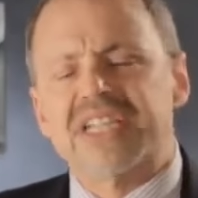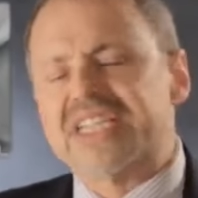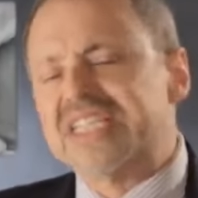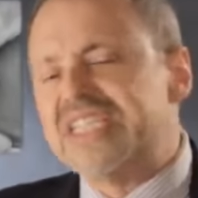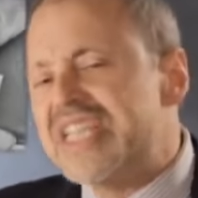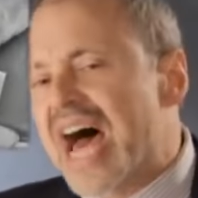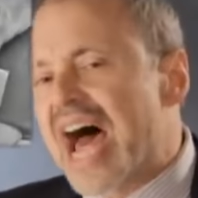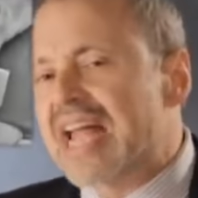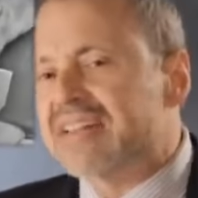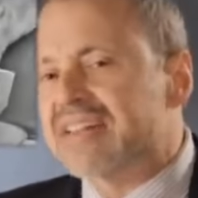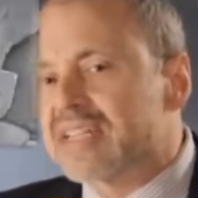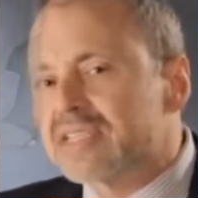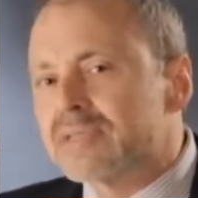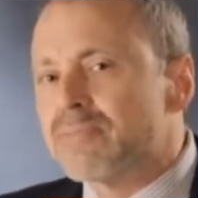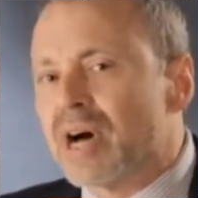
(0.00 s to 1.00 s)
It's not
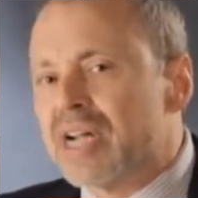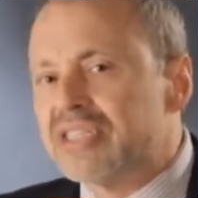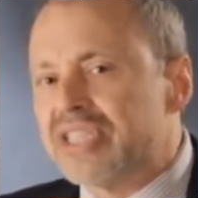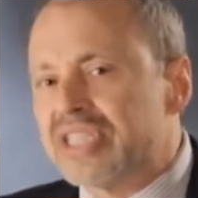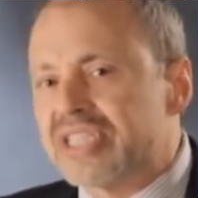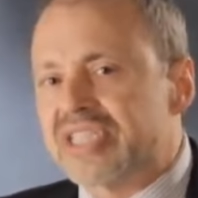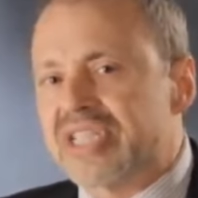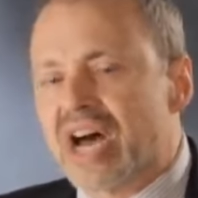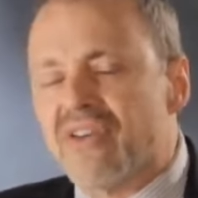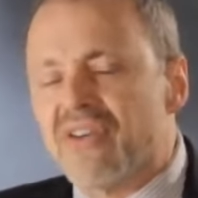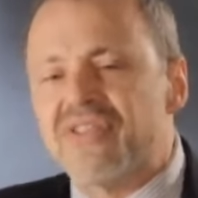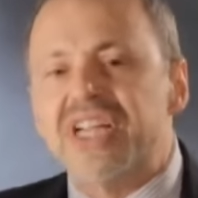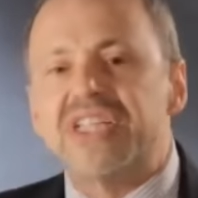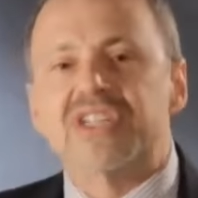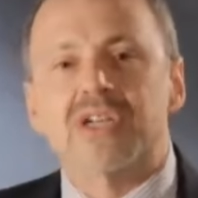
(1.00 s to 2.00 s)
the sponge
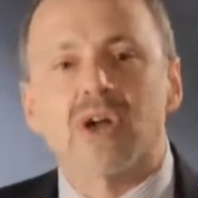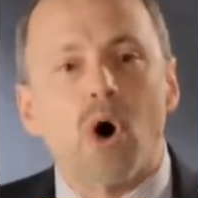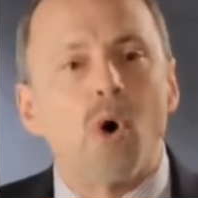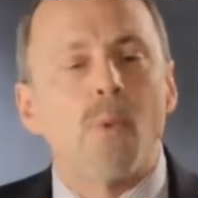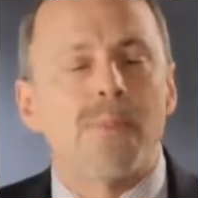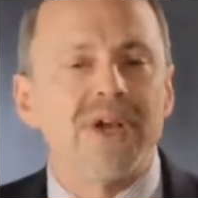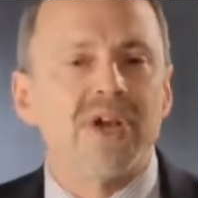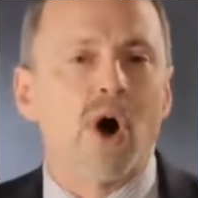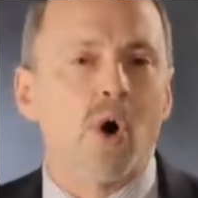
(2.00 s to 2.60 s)
itself, it's an open